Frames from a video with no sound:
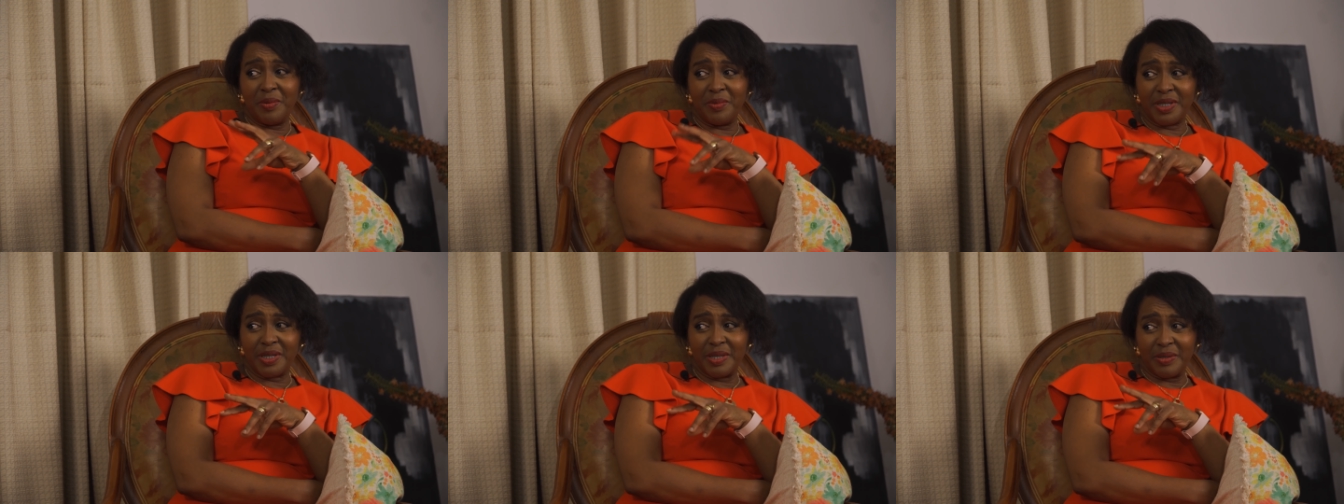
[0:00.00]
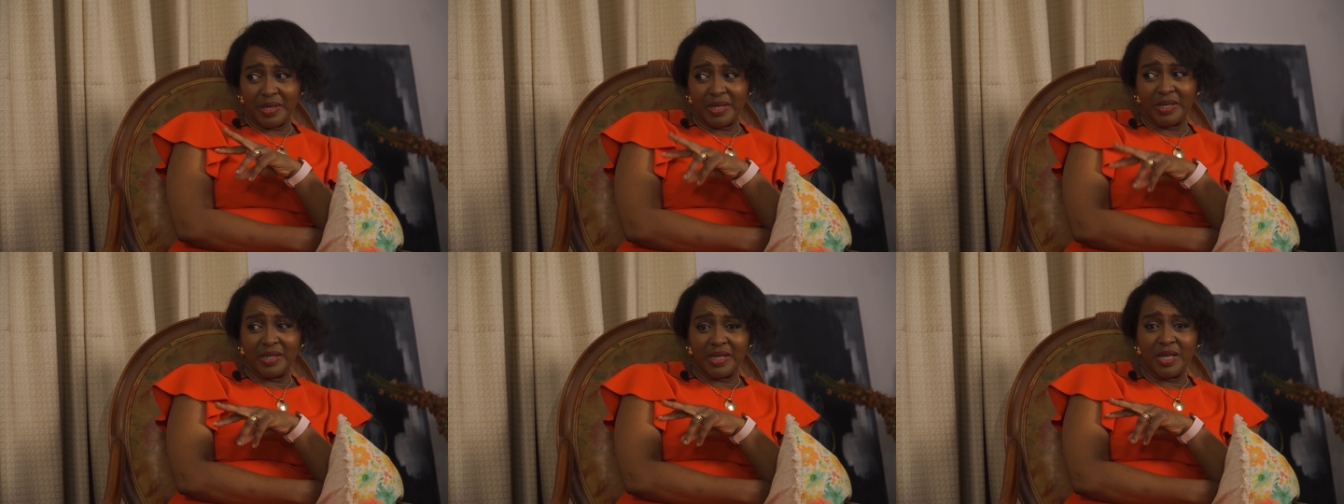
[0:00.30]

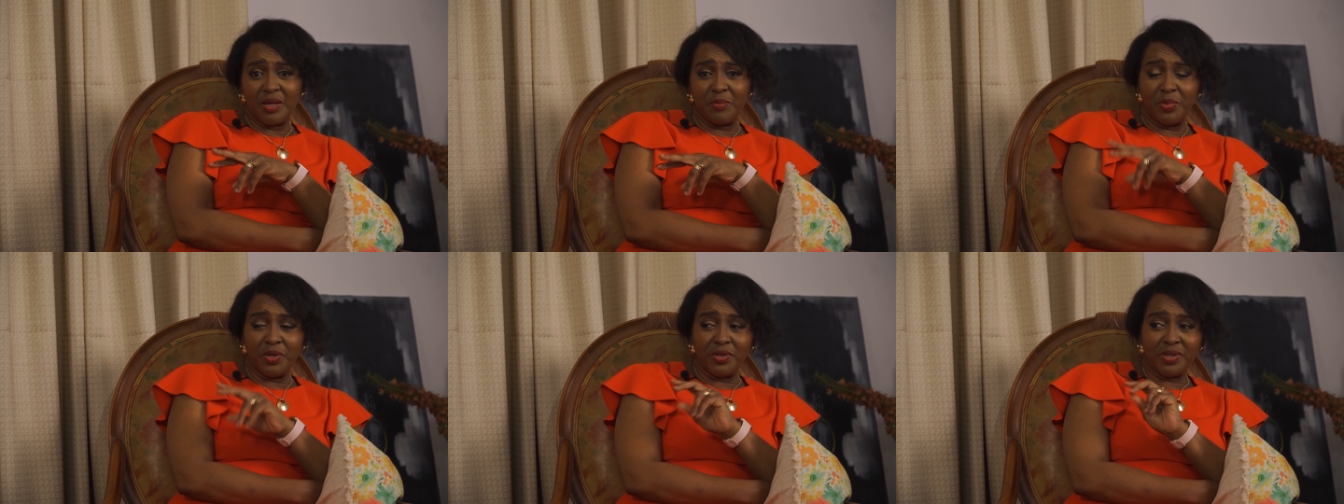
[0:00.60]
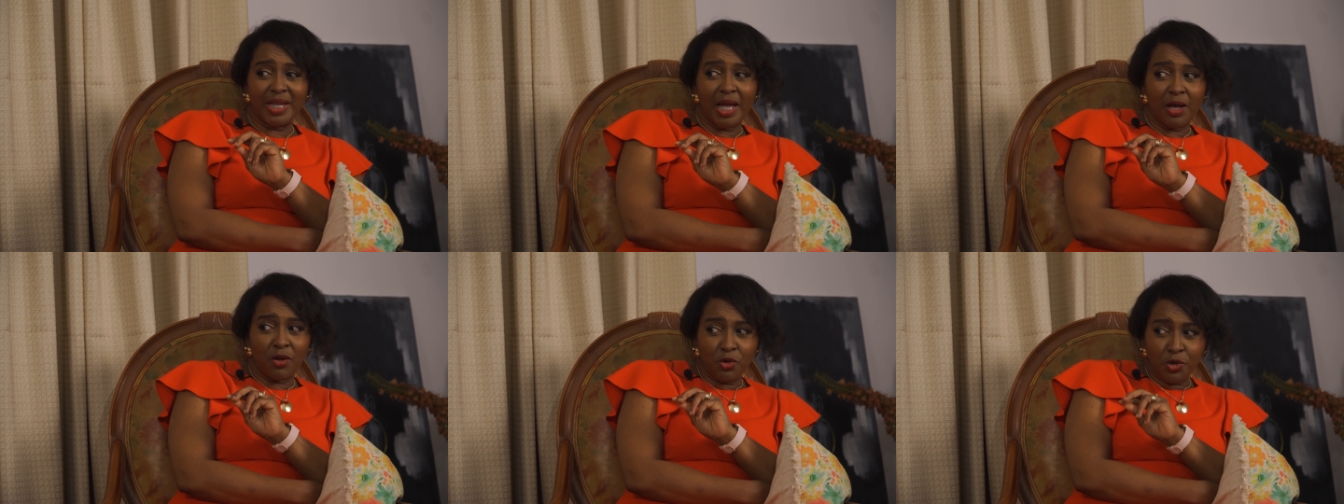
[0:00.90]
baby's skin
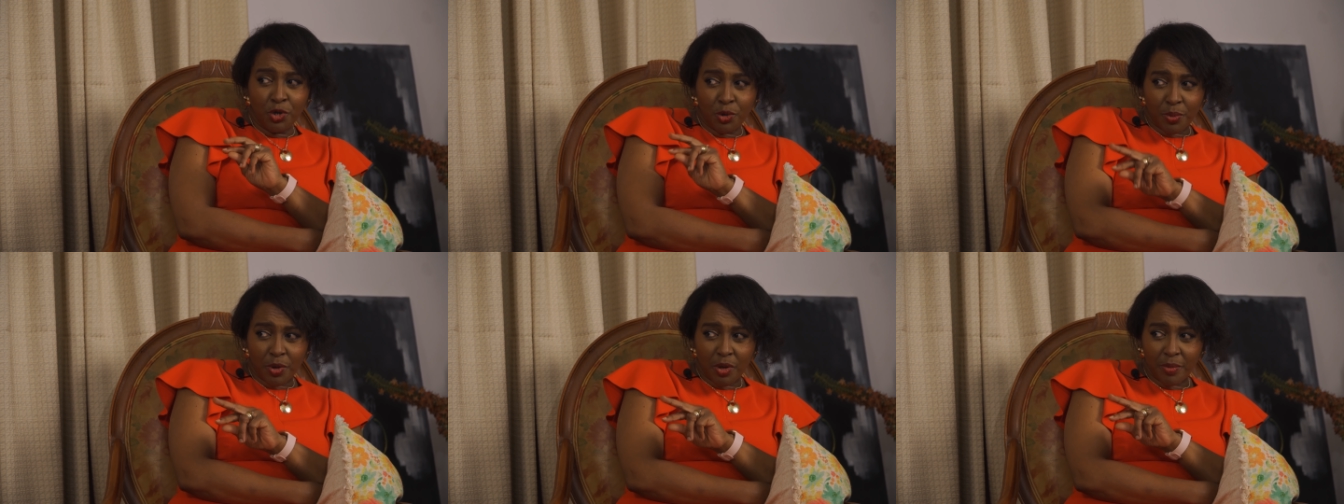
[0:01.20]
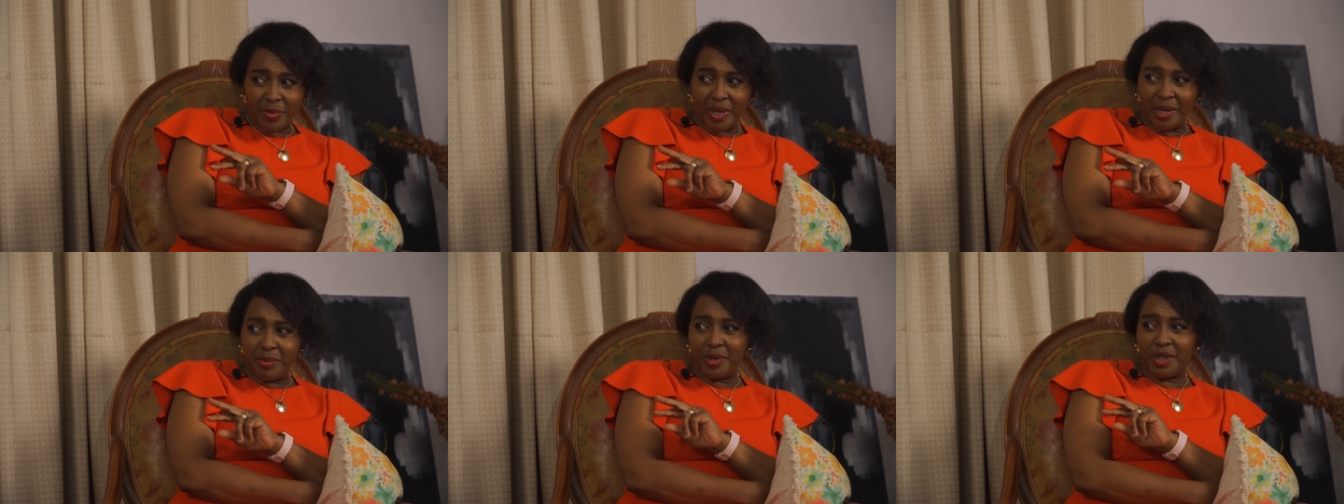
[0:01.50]
peels. Now,
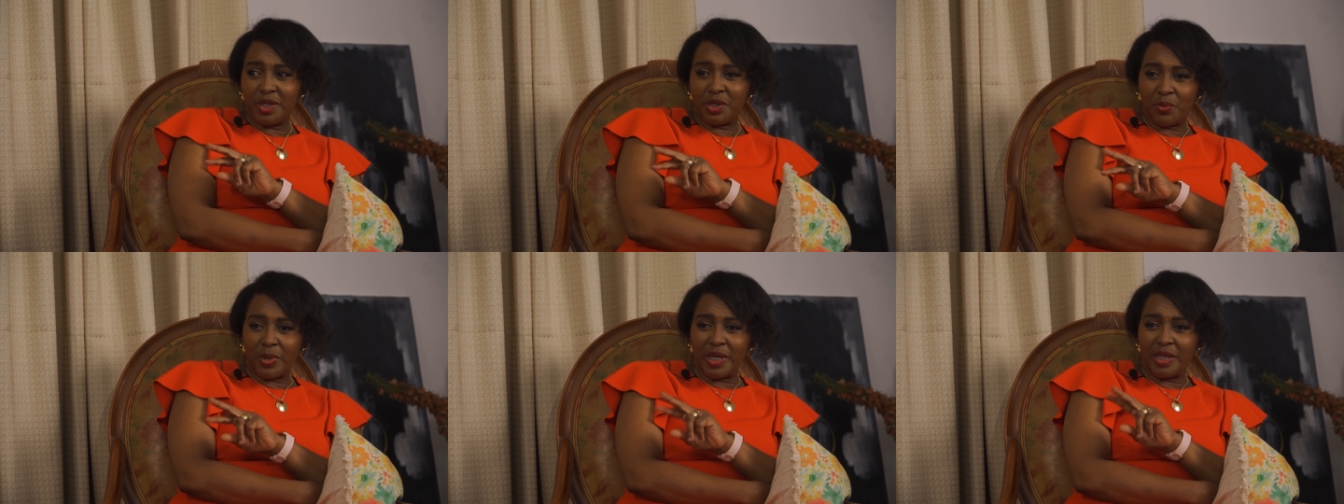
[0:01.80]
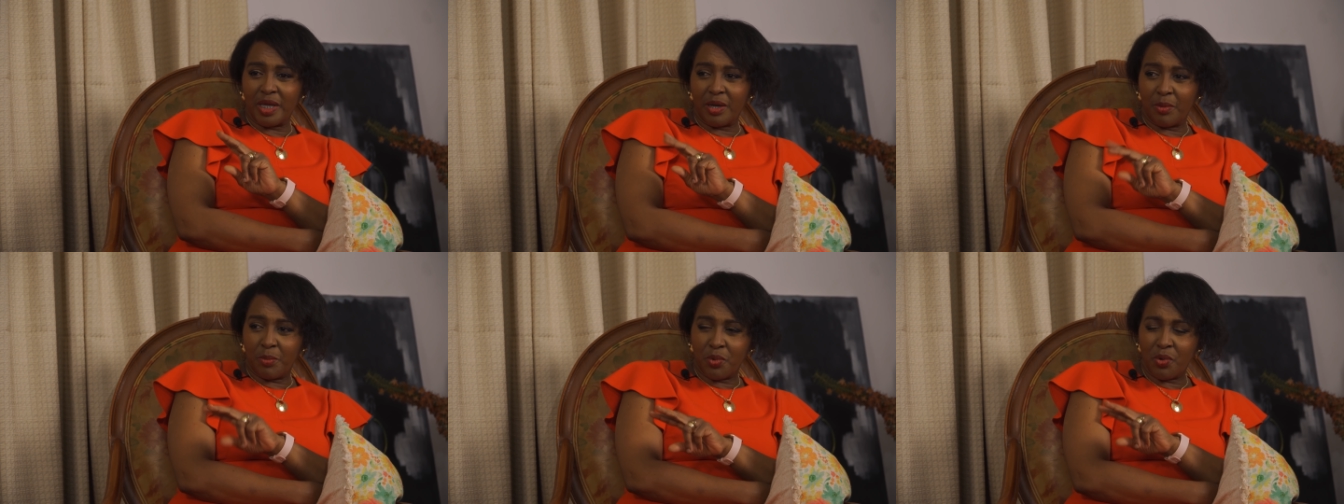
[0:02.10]
newborn babies,
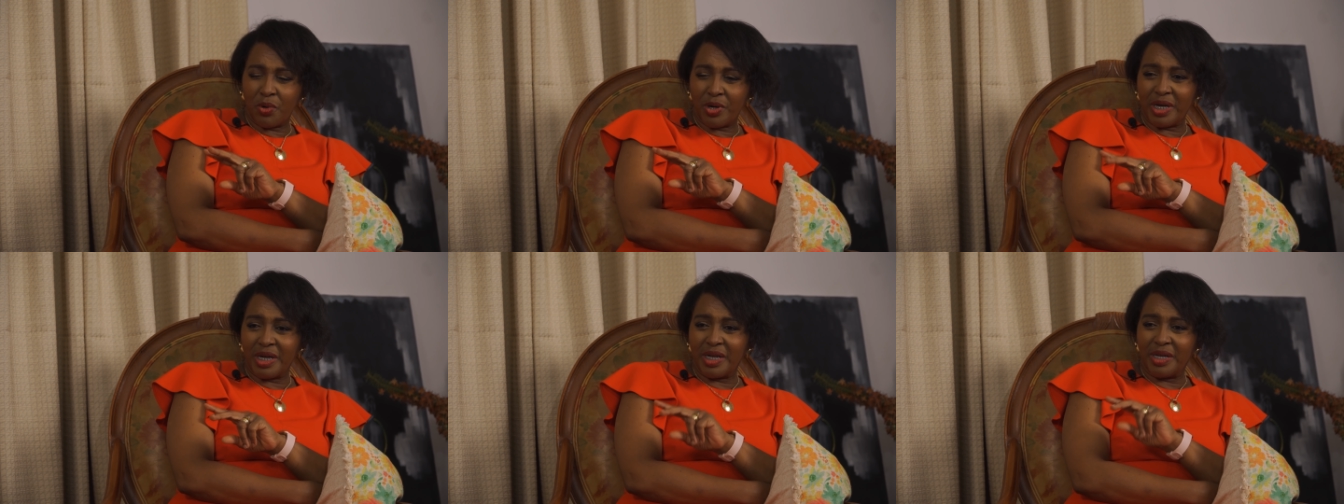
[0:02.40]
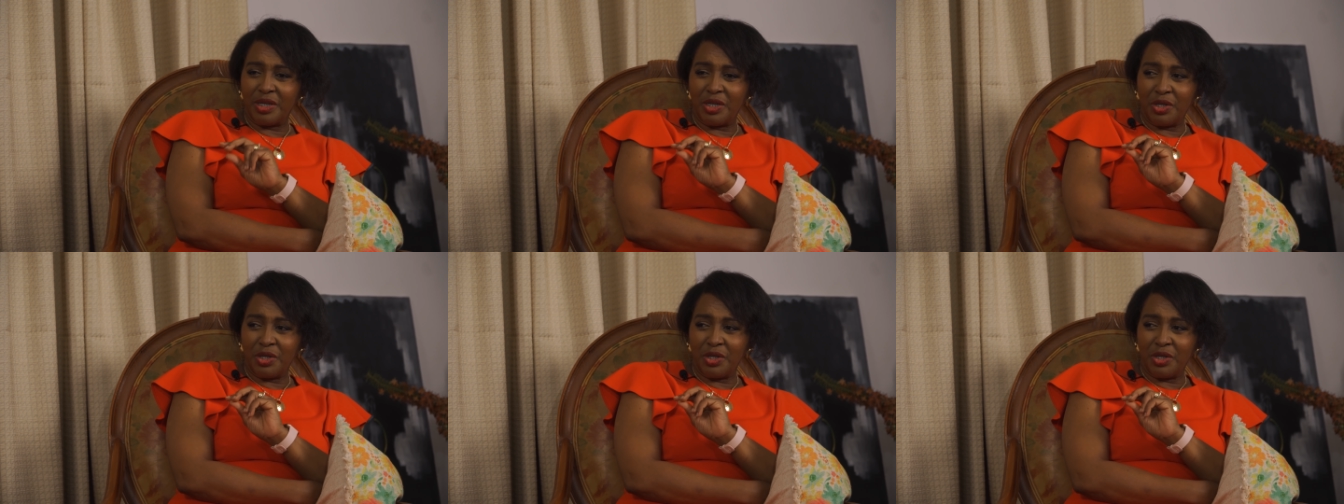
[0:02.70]
when they're born,